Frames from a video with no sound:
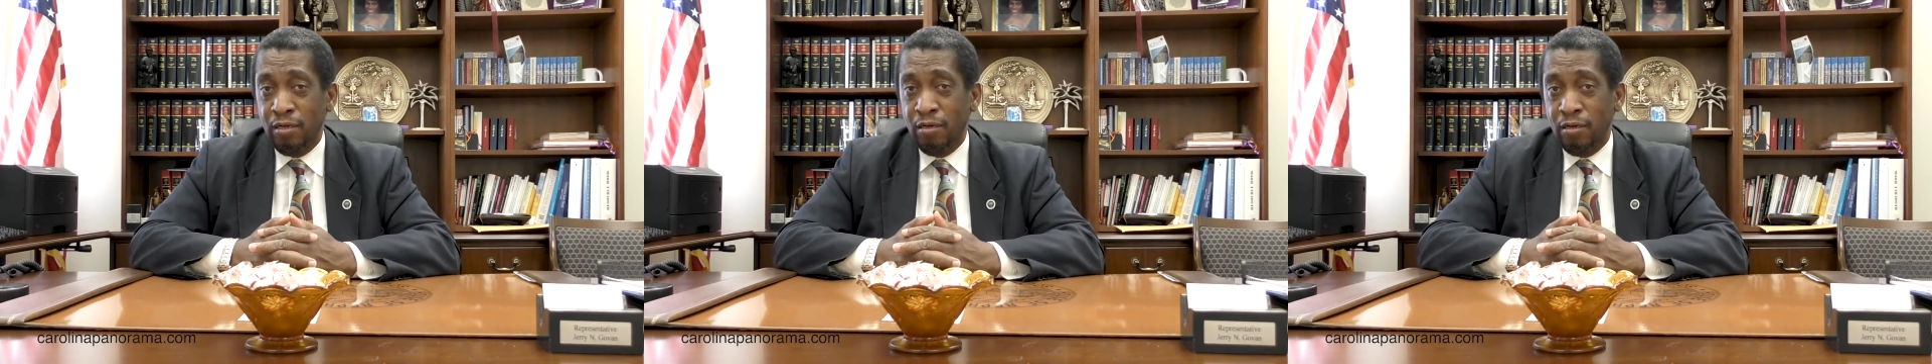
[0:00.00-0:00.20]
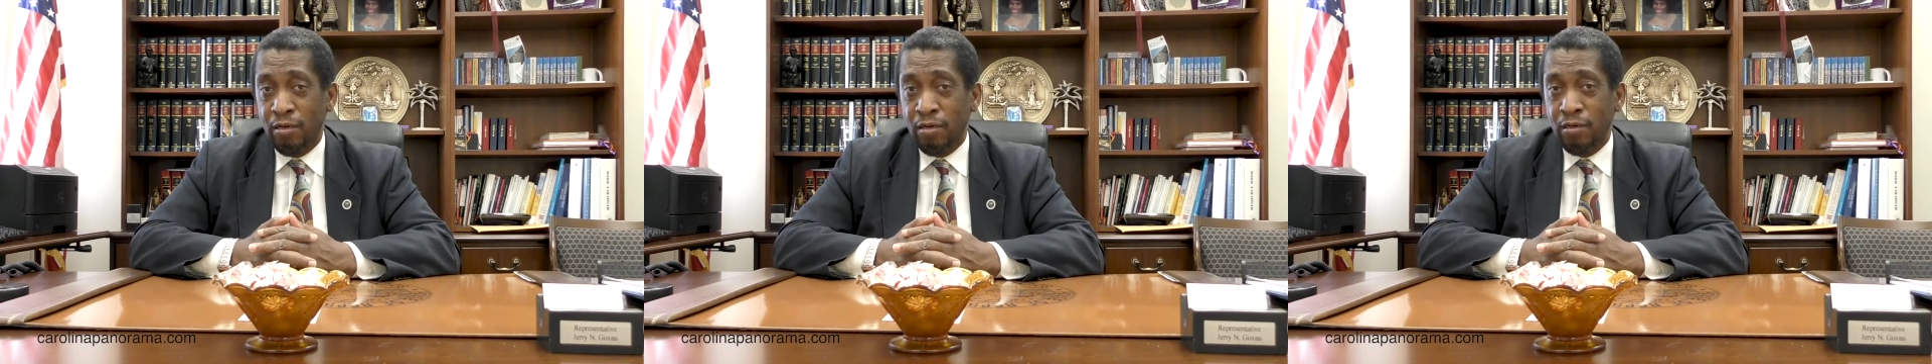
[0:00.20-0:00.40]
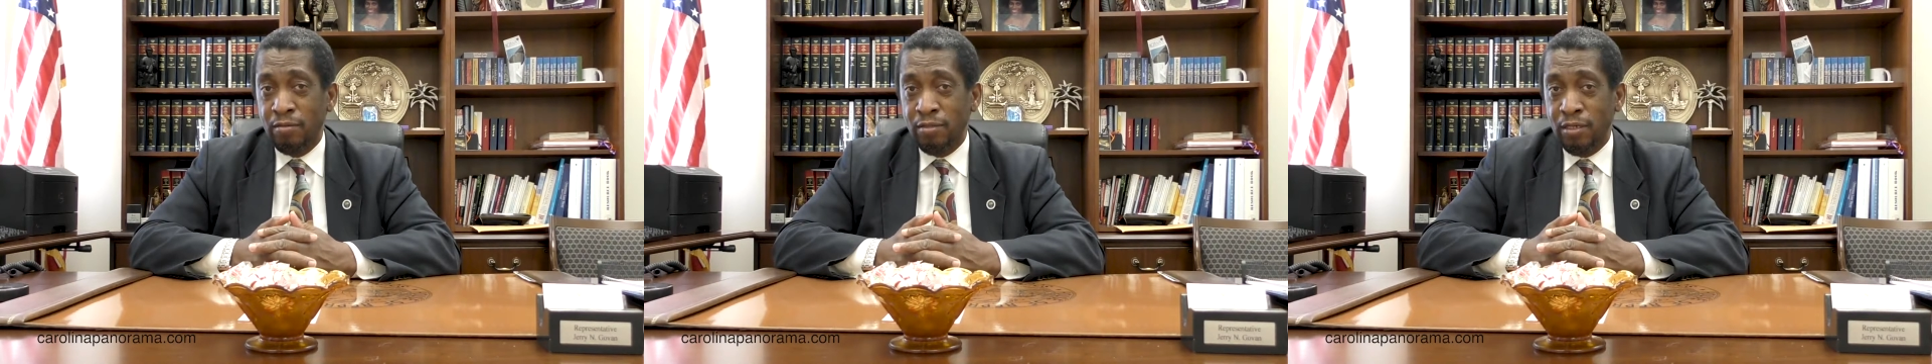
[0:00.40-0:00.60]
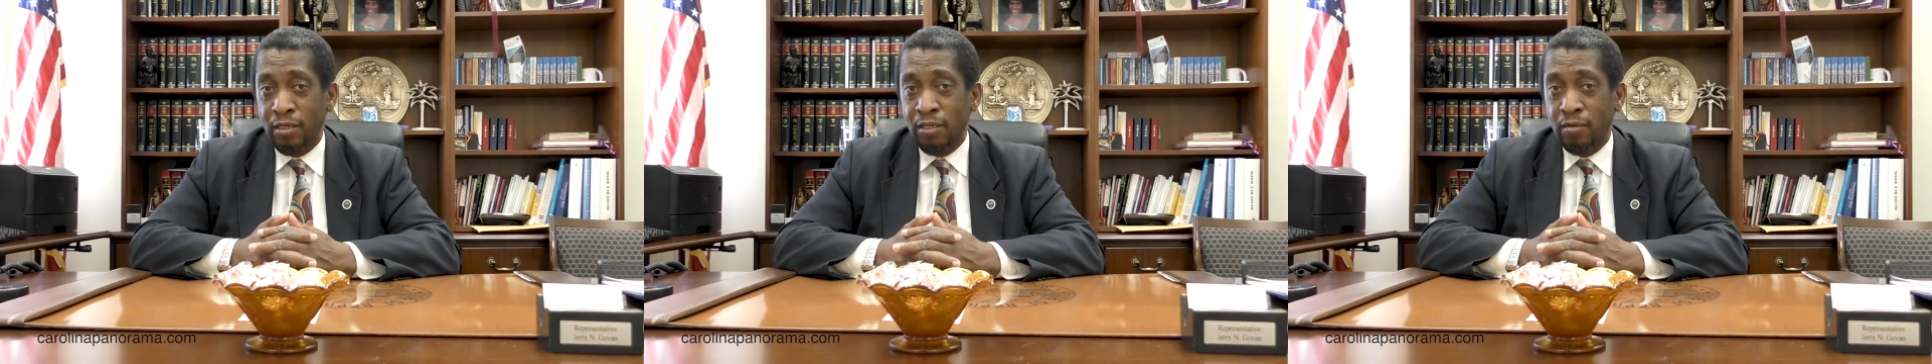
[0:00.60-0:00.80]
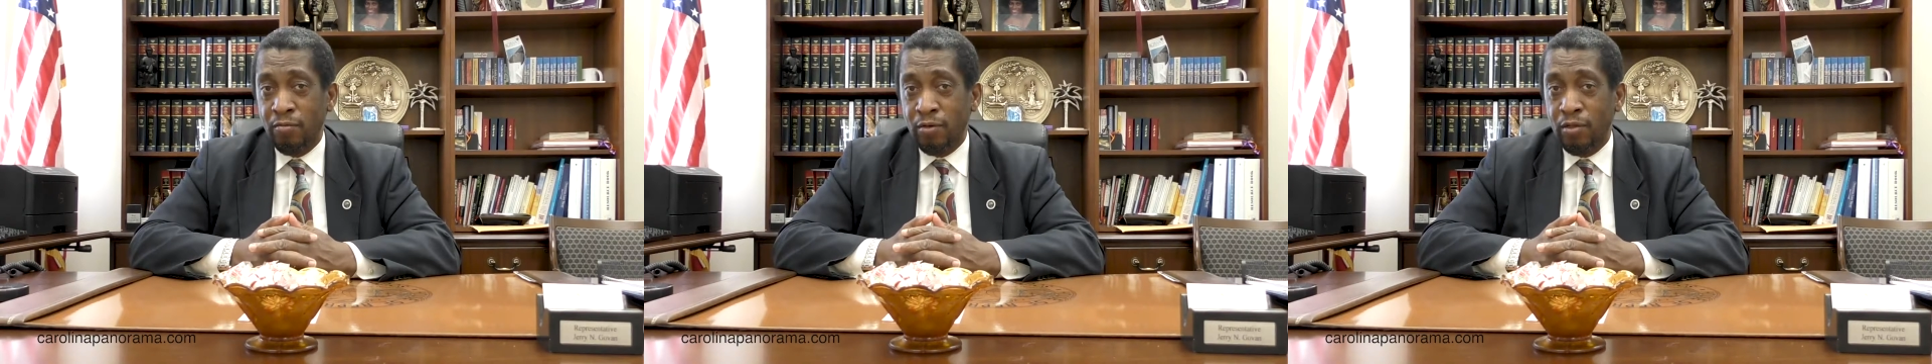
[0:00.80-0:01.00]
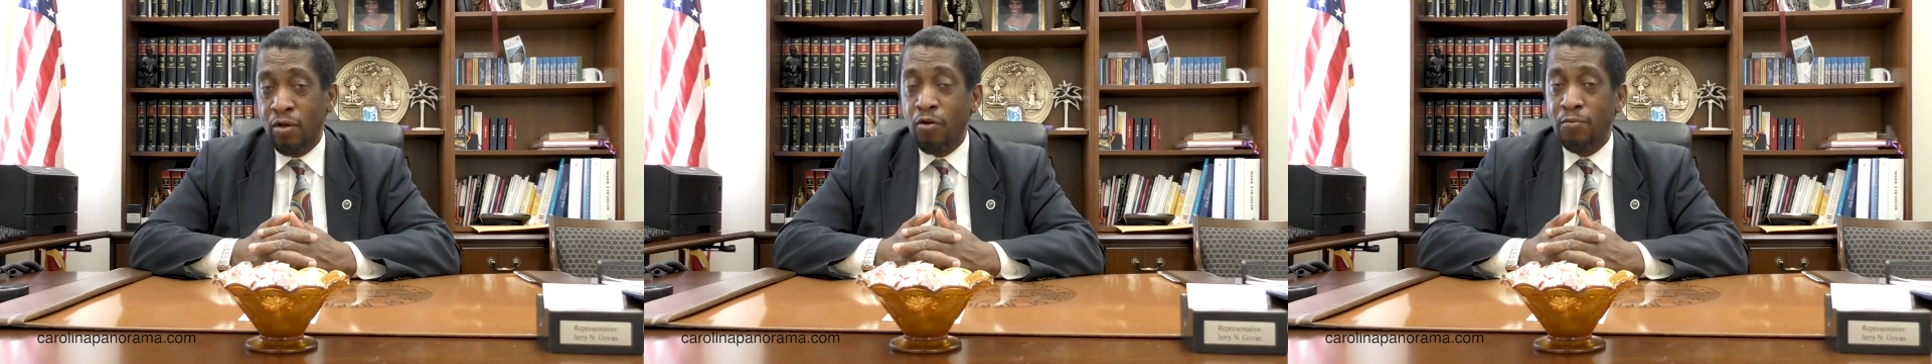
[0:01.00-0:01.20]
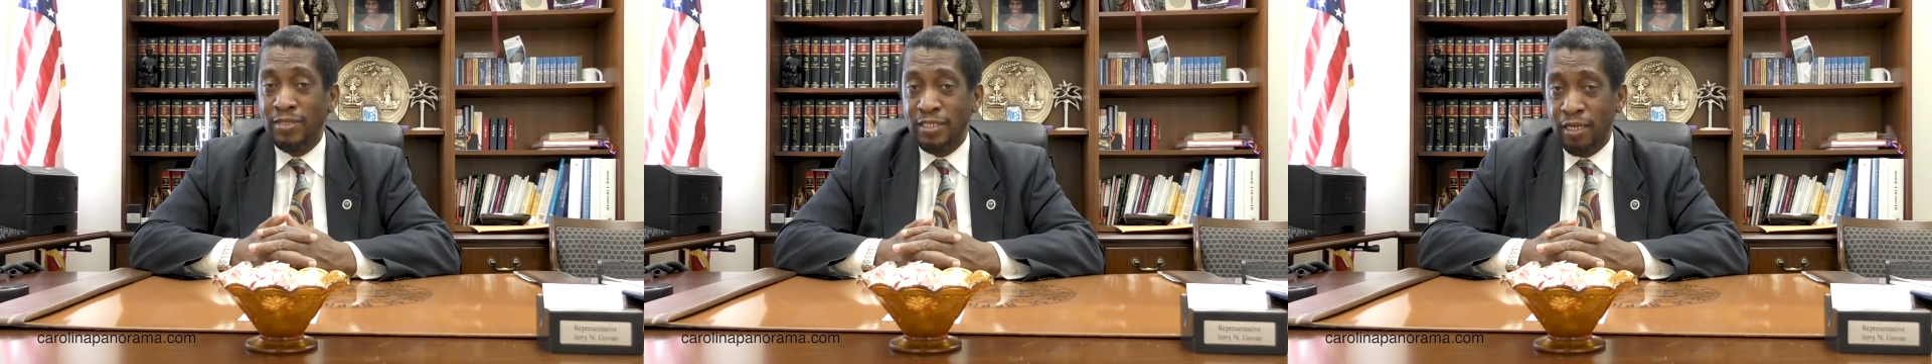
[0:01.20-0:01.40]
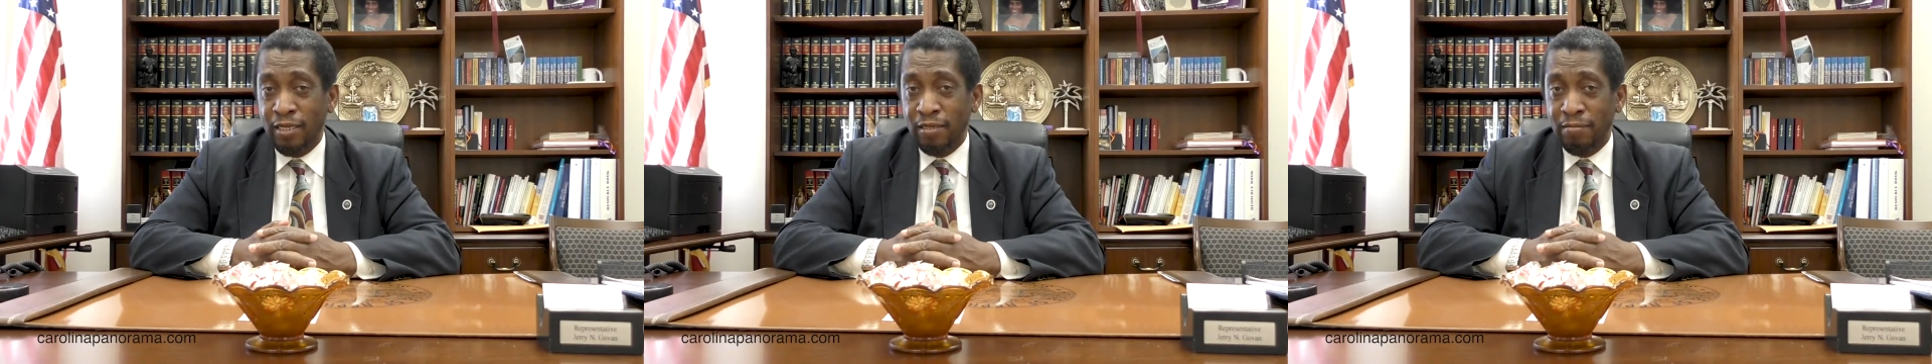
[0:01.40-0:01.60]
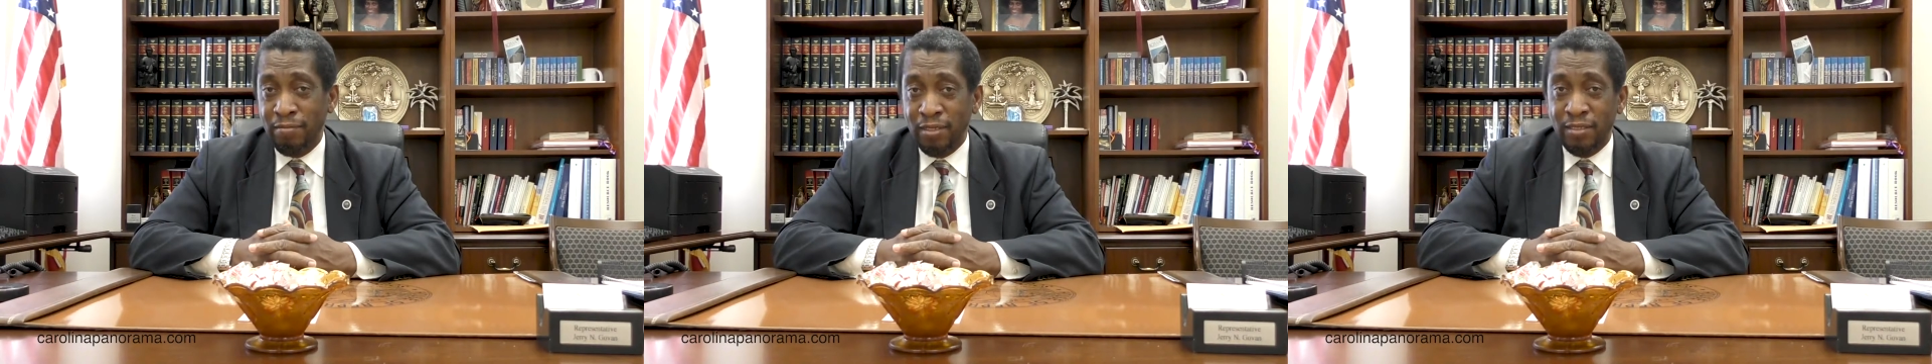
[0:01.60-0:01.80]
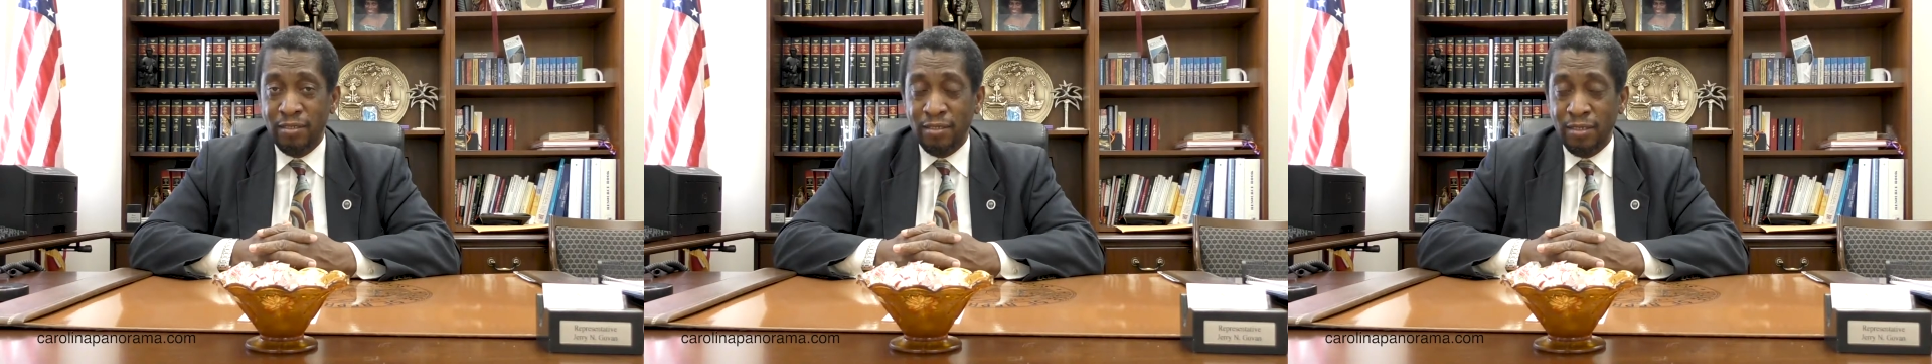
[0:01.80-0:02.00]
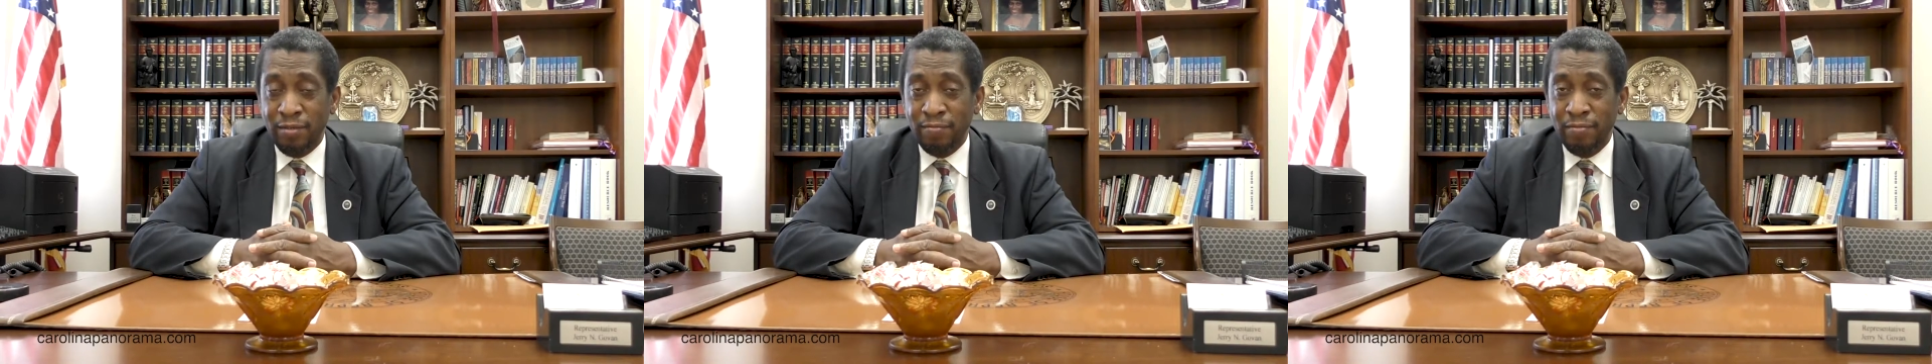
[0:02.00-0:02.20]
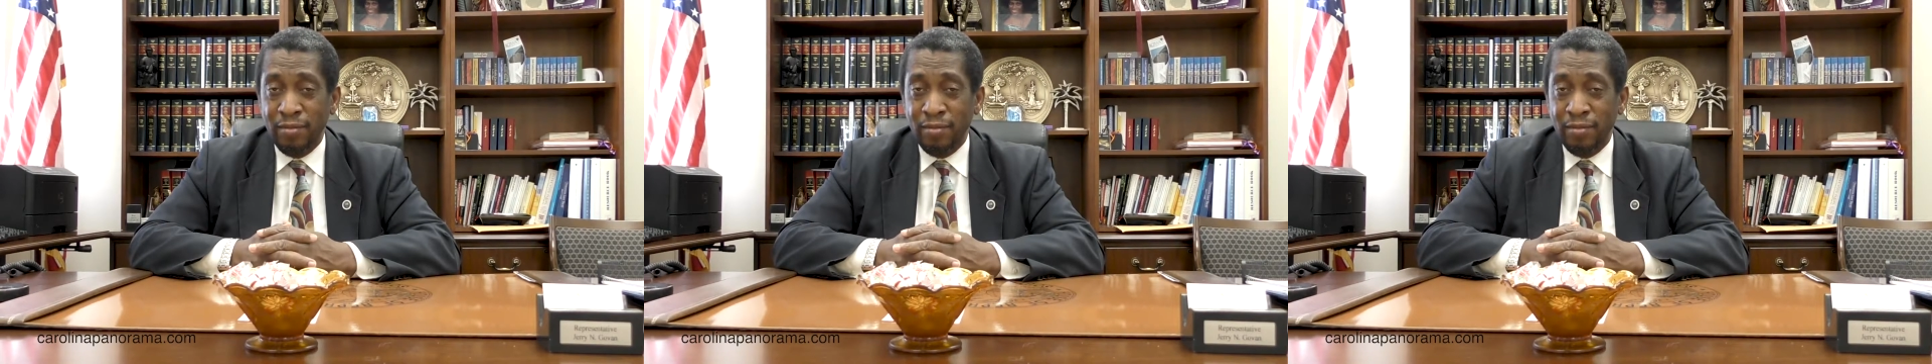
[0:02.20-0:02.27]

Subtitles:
dealing with home attainability,